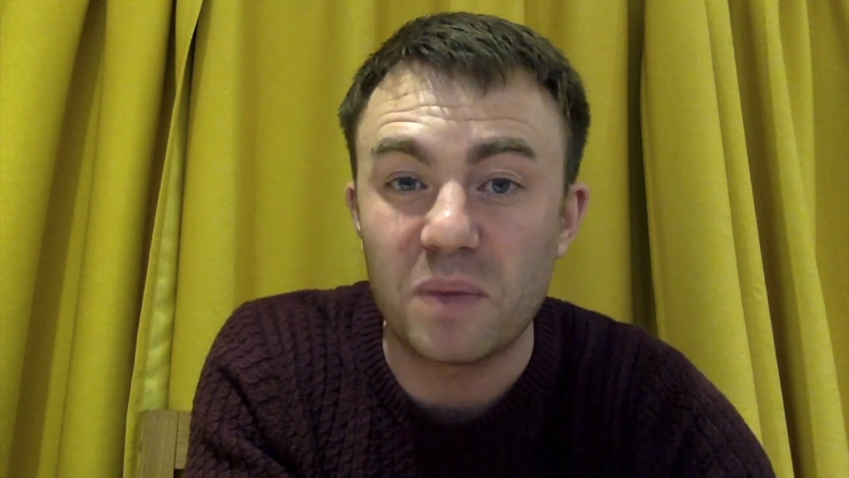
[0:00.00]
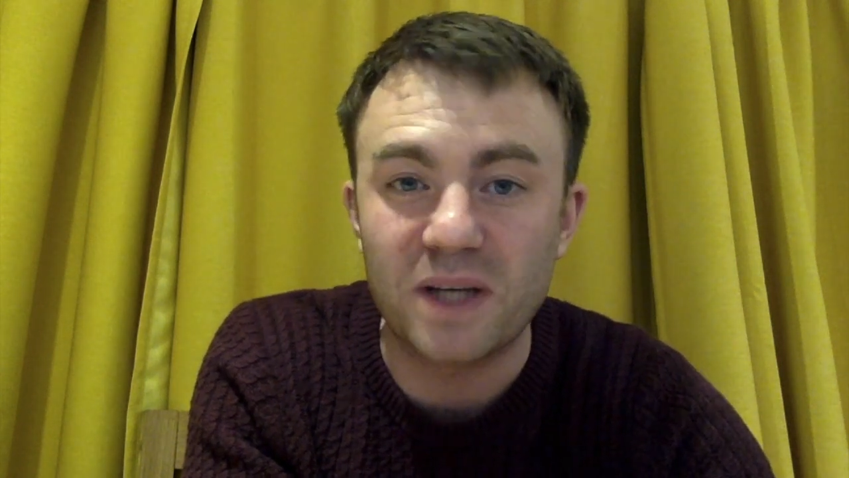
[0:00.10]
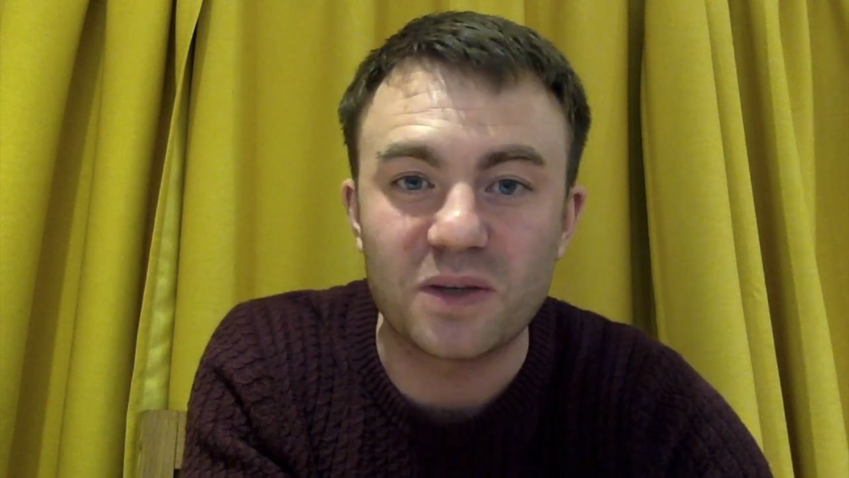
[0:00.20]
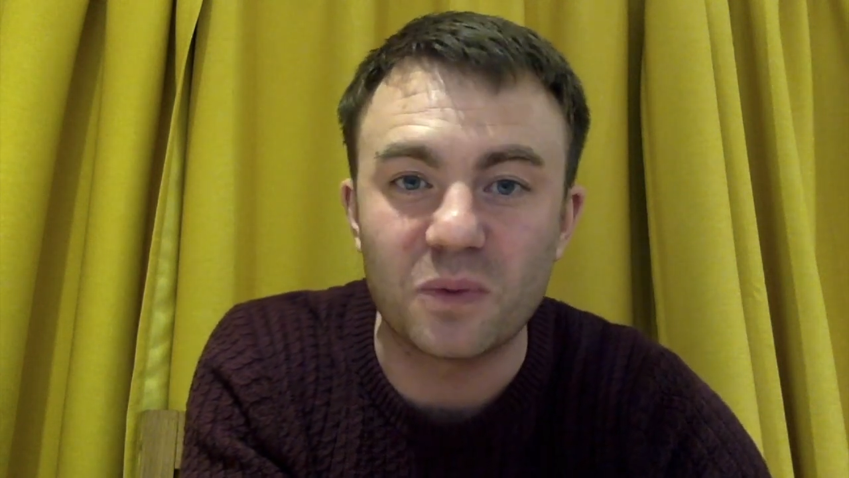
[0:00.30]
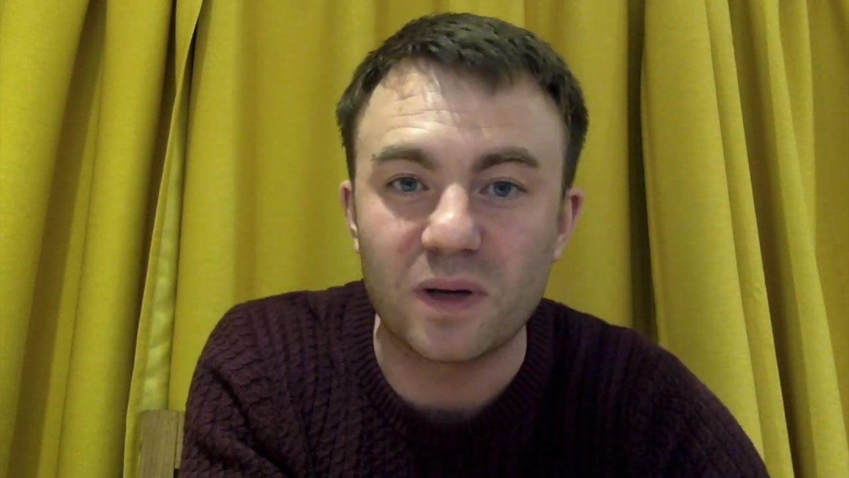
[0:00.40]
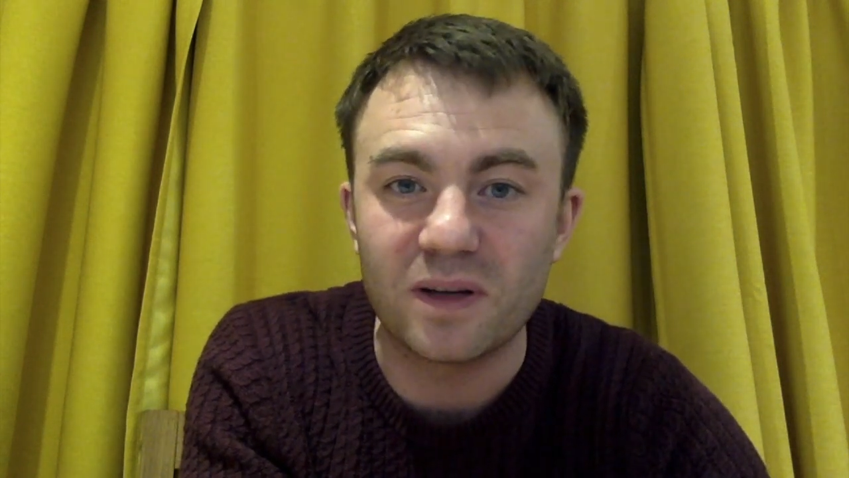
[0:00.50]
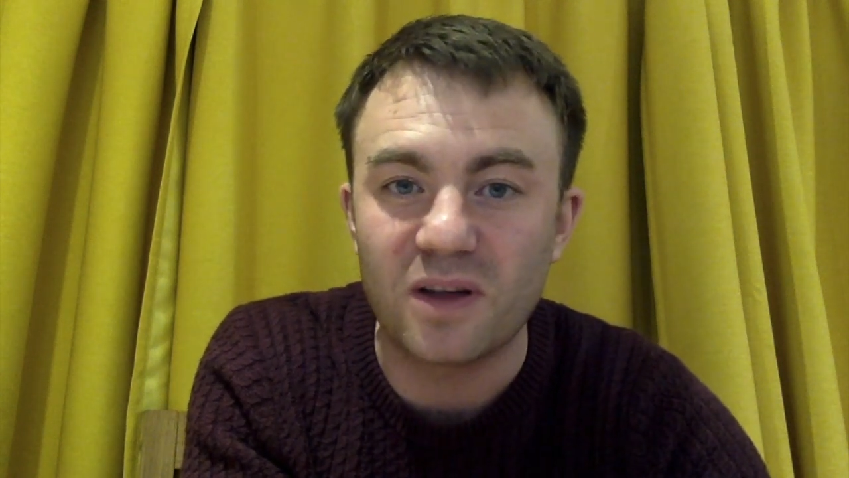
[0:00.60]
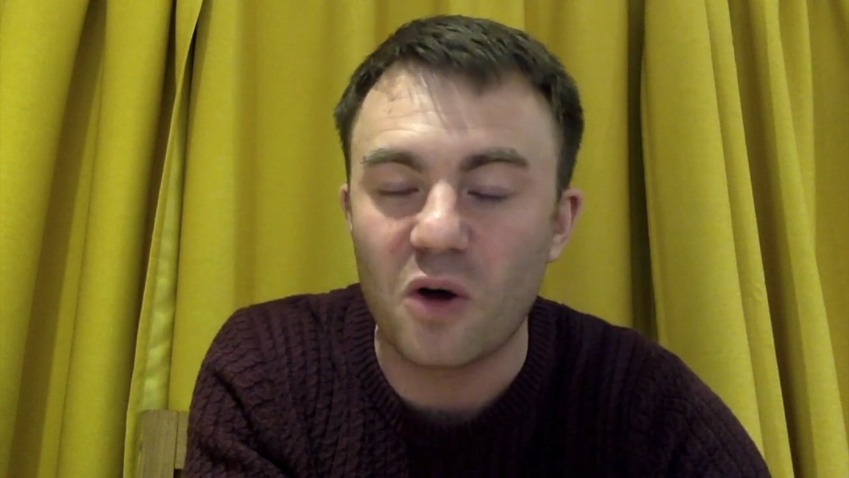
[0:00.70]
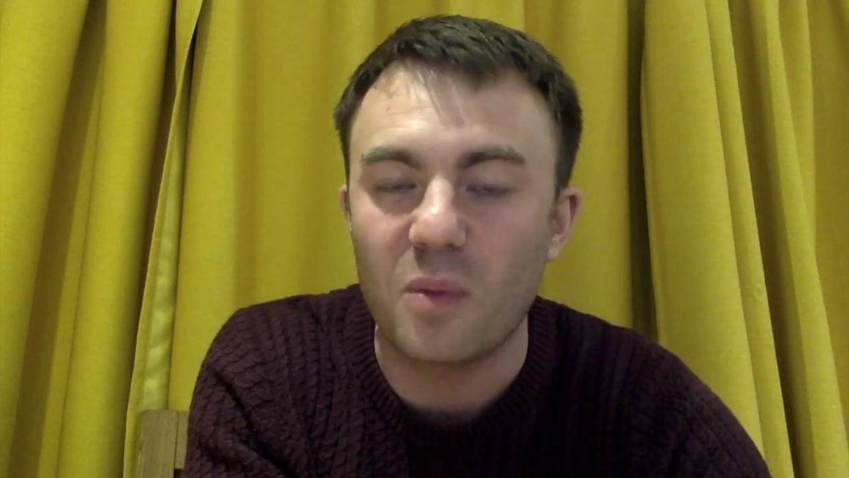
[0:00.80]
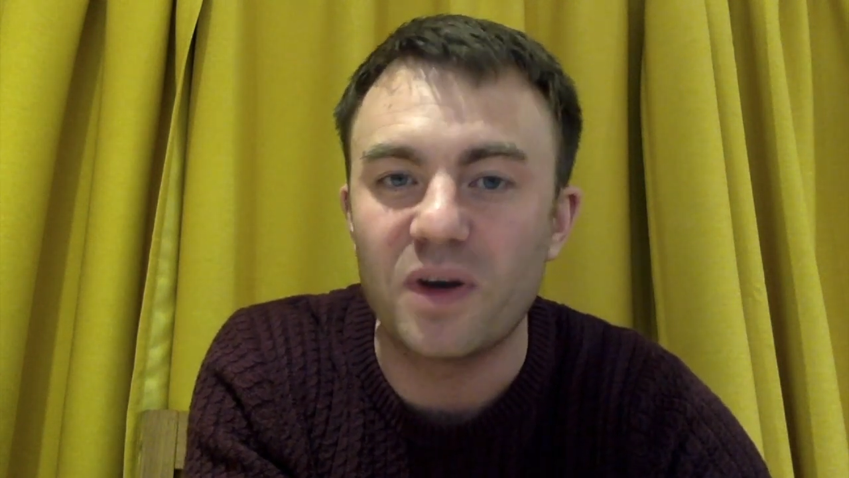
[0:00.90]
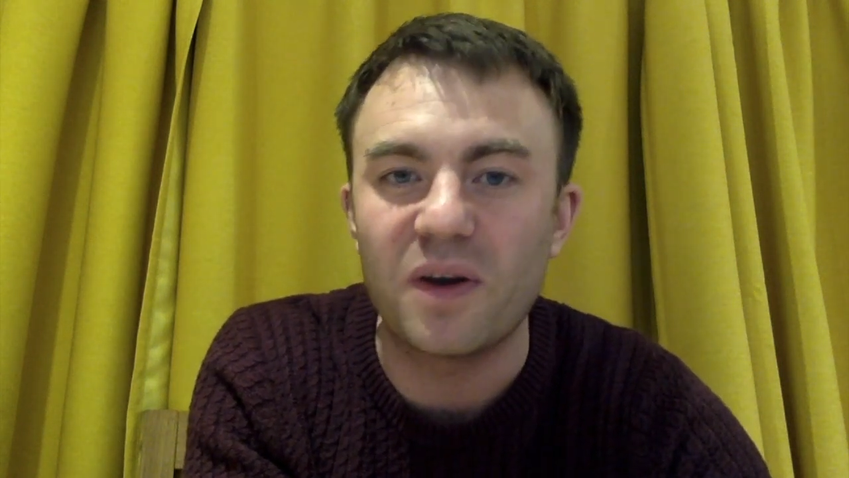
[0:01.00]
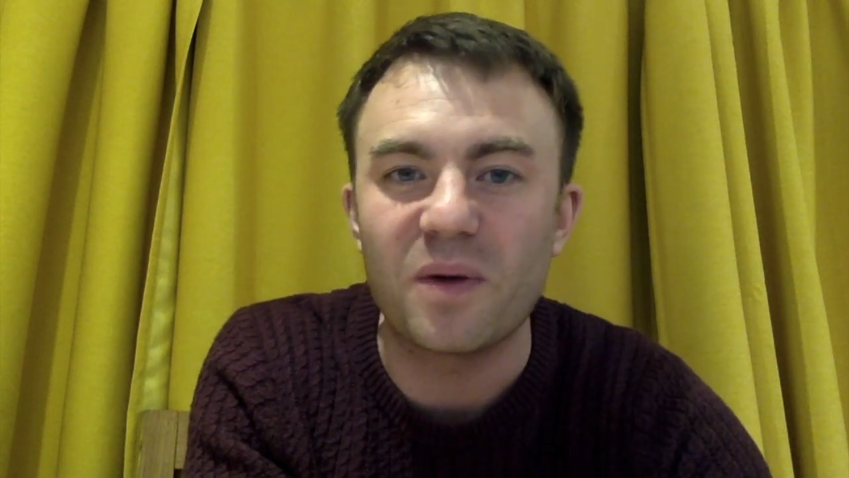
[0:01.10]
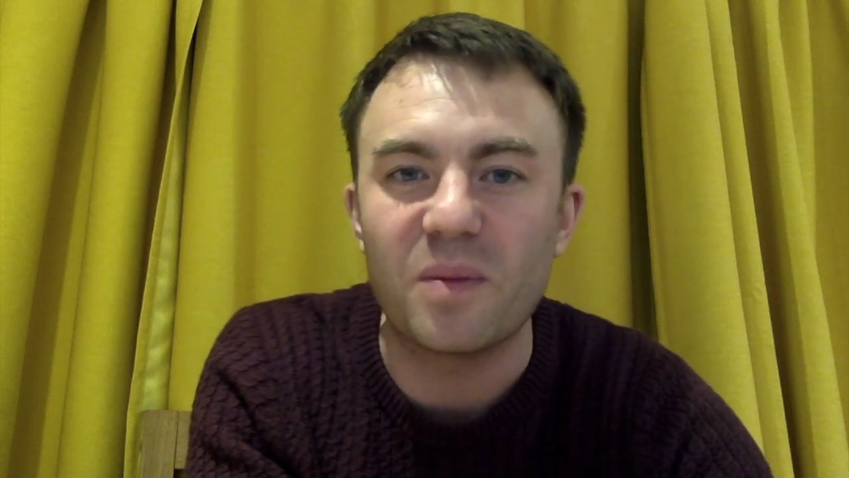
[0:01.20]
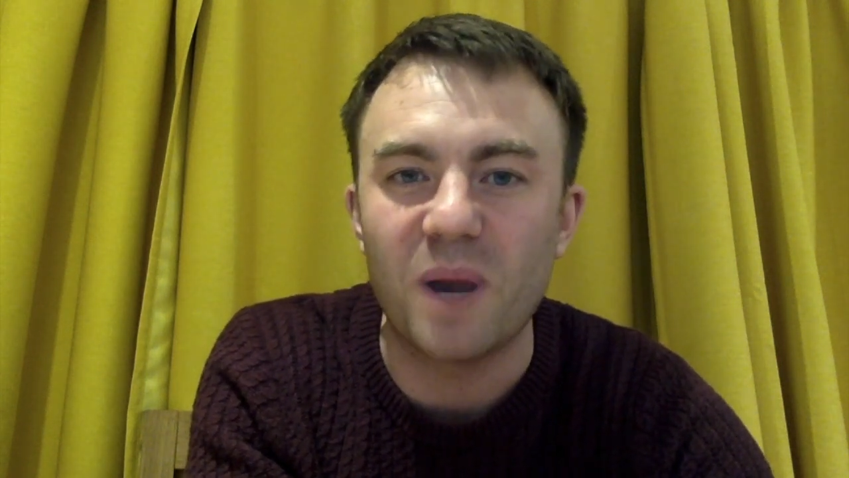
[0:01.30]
better one in the commentary